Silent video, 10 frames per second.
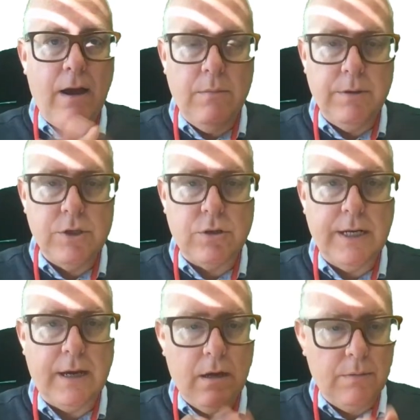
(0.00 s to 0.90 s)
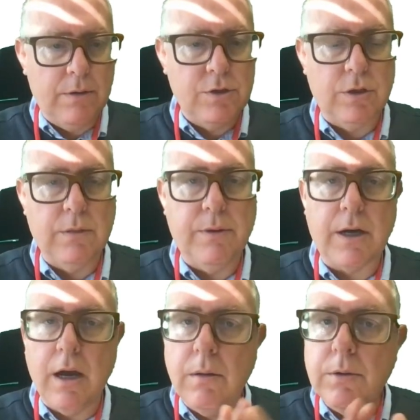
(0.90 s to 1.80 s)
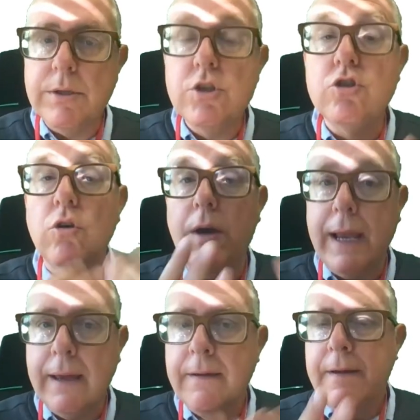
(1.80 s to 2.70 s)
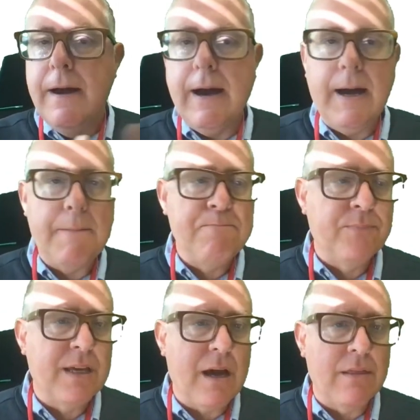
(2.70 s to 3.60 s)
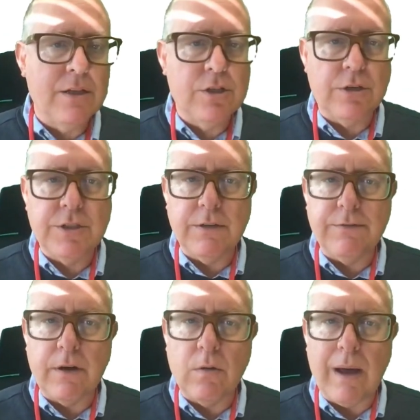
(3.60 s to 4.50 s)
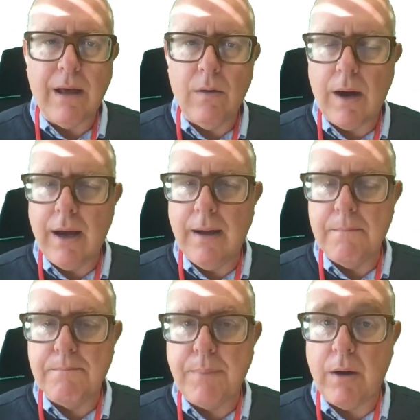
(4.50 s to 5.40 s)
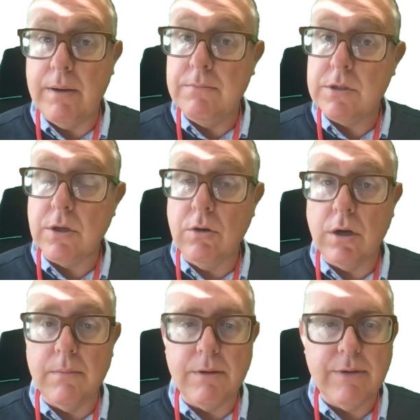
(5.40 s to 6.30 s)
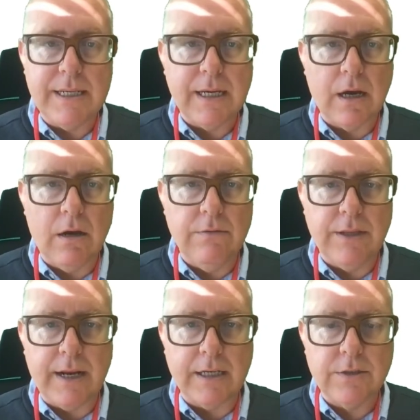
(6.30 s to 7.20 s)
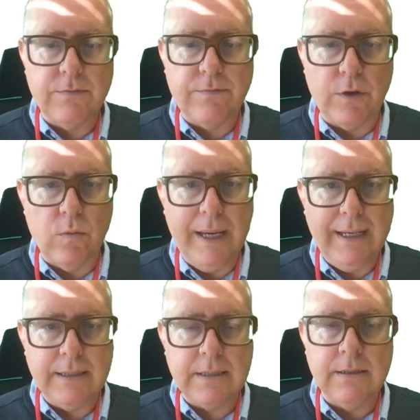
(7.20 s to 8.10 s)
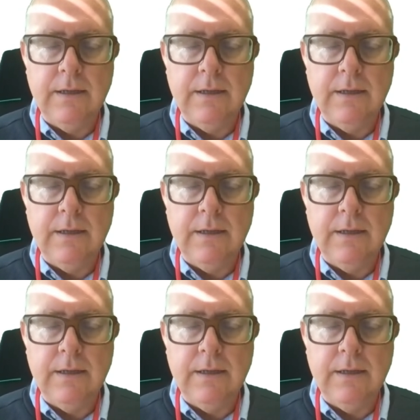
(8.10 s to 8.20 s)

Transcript: hope you enjoyed it. I hope you enjoyed the book. I hope you enjoy the other Joseph Coelho poems that you're going to be reading over the next few weeks.